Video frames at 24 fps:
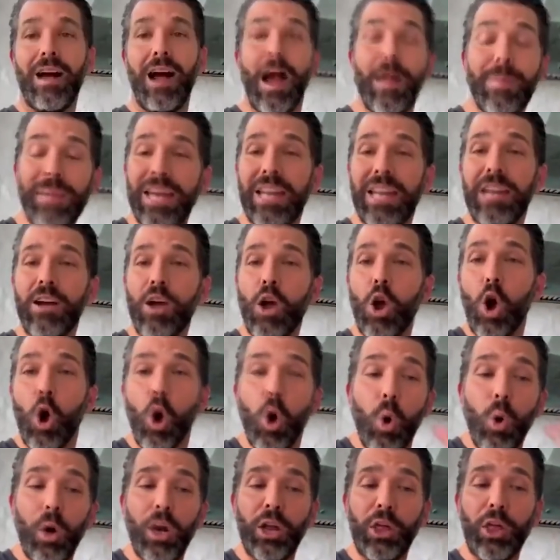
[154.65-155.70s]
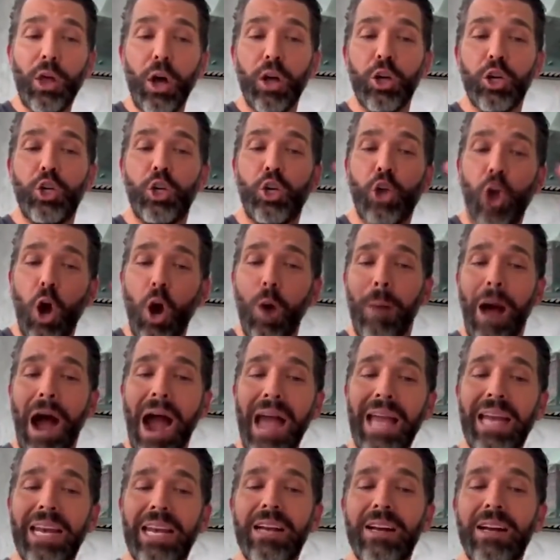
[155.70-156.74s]
I mean, who would have thought Joe
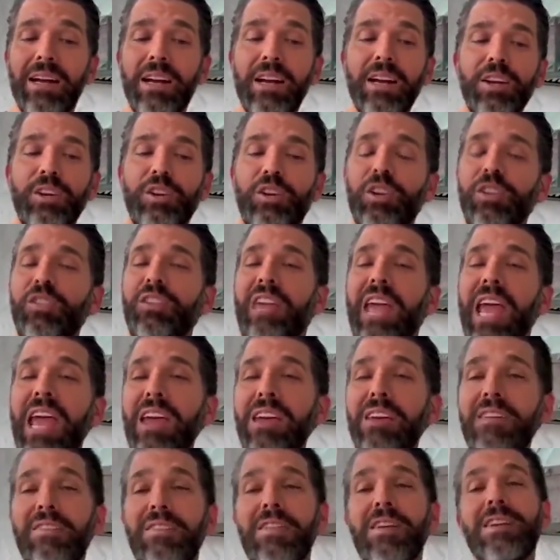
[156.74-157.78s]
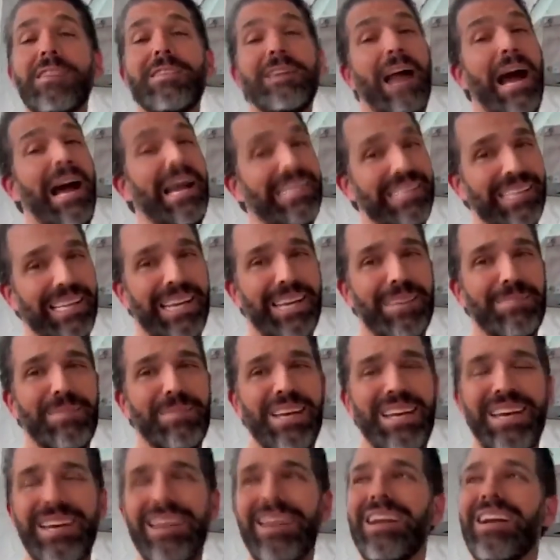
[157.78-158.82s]
Biden just gave guys
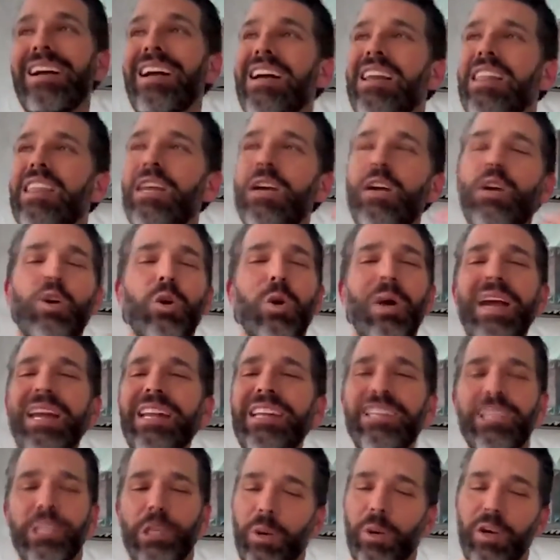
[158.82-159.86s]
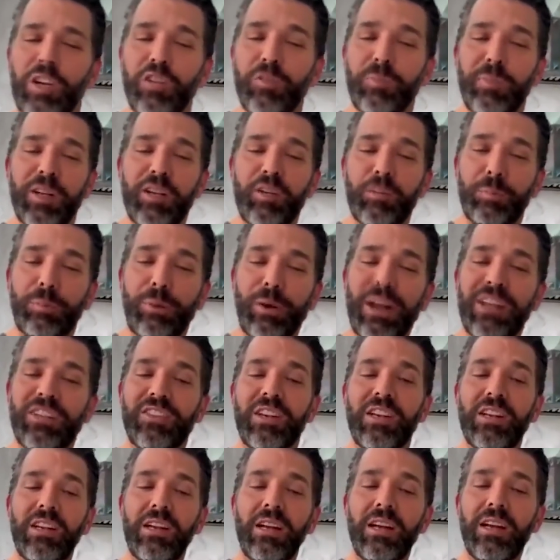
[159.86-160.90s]
like me the greatest Christmas
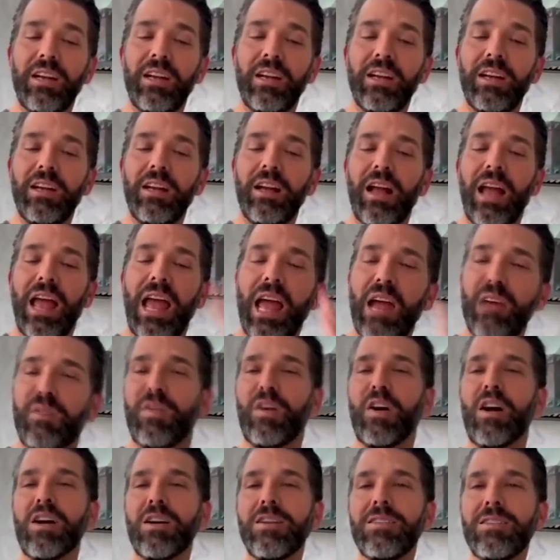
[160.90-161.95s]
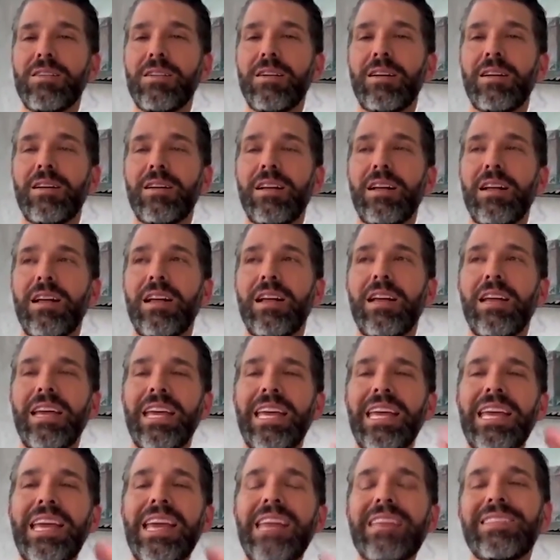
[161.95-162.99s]
present ever?
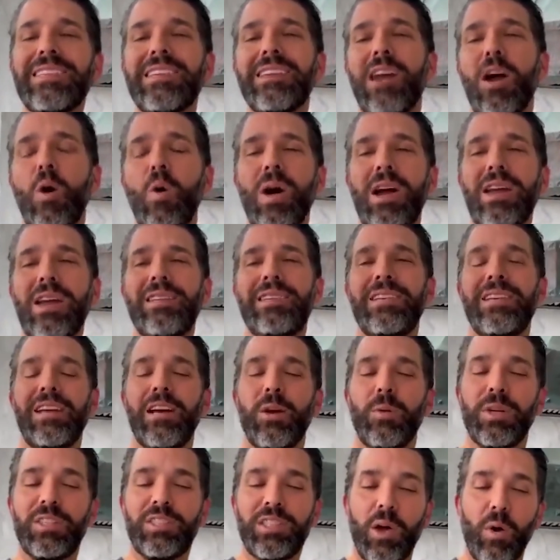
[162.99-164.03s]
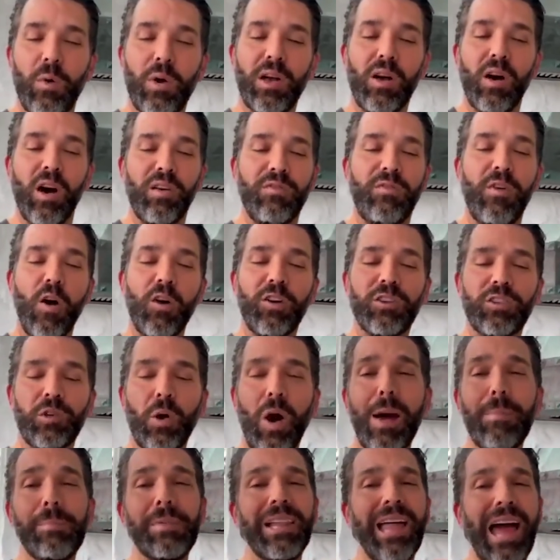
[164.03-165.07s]
He has no idea what's going on,
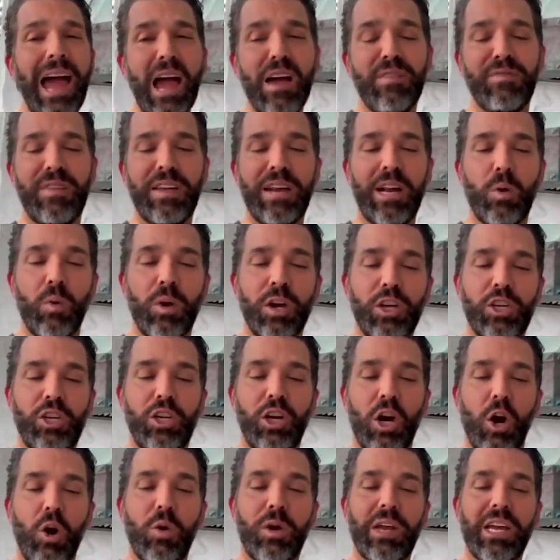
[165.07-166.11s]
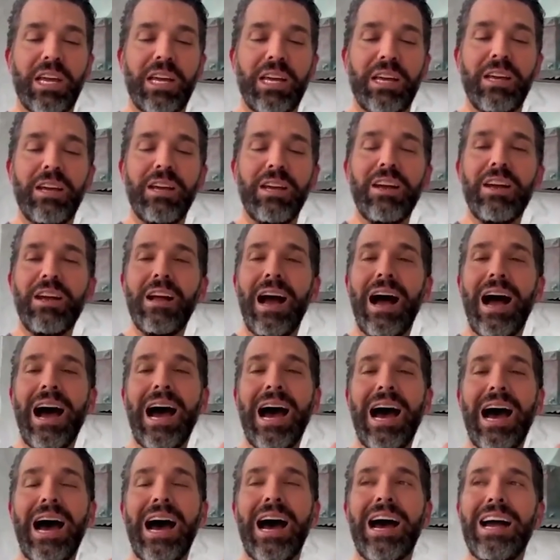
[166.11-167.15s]
folks. So I'm laughing and we're joking.
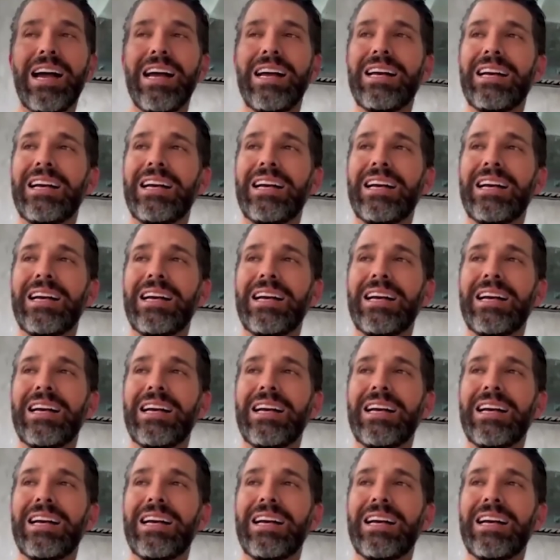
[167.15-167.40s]
Uh,